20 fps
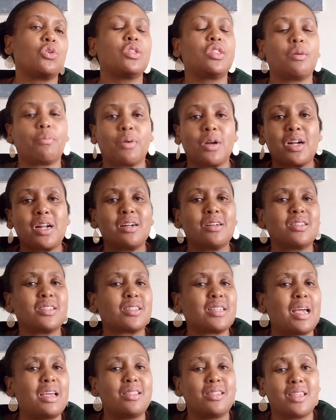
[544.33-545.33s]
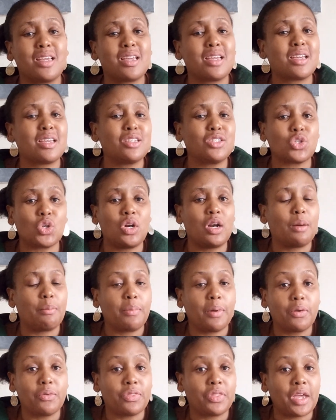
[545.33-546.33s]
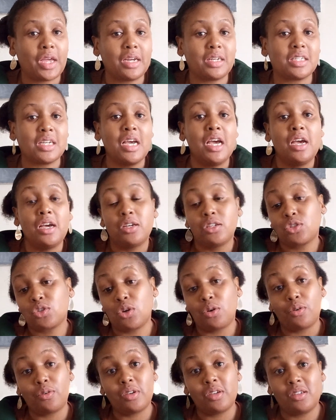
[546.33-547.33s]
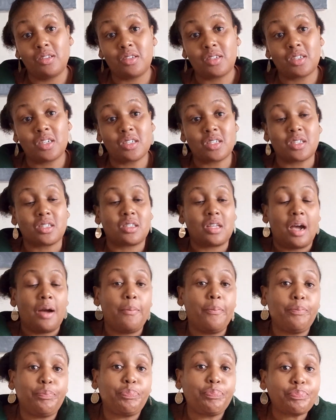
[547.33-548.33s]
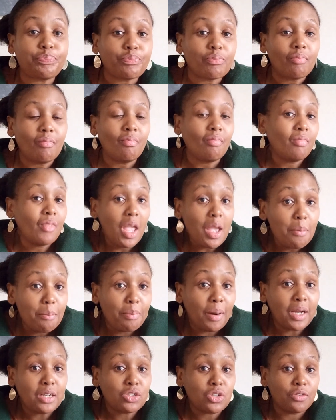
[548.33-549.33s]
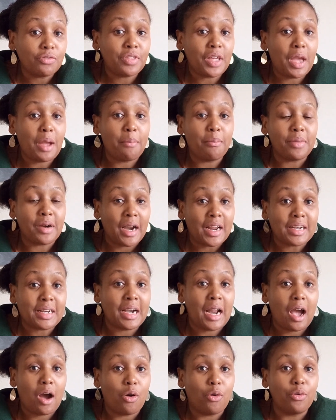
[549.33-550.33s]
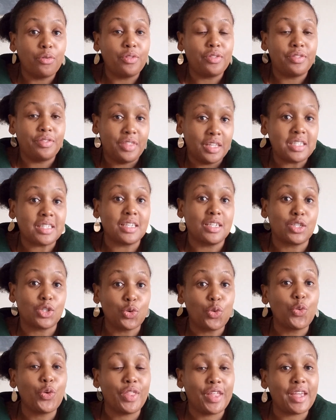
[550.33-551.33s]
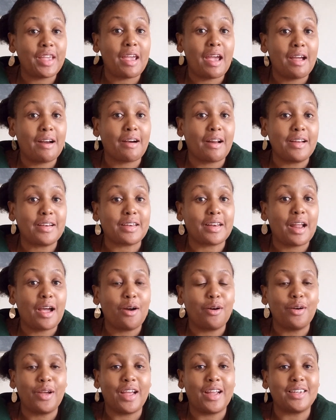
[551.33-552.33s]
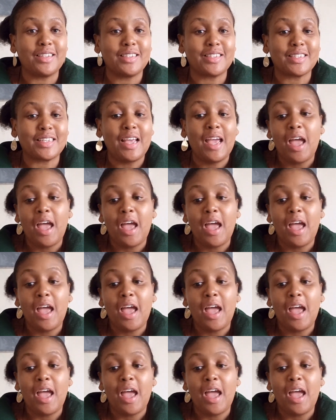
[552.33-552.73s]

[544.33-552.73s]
the bottles, I think it's all about that. So it's just part of them right now. This is who they are right now. And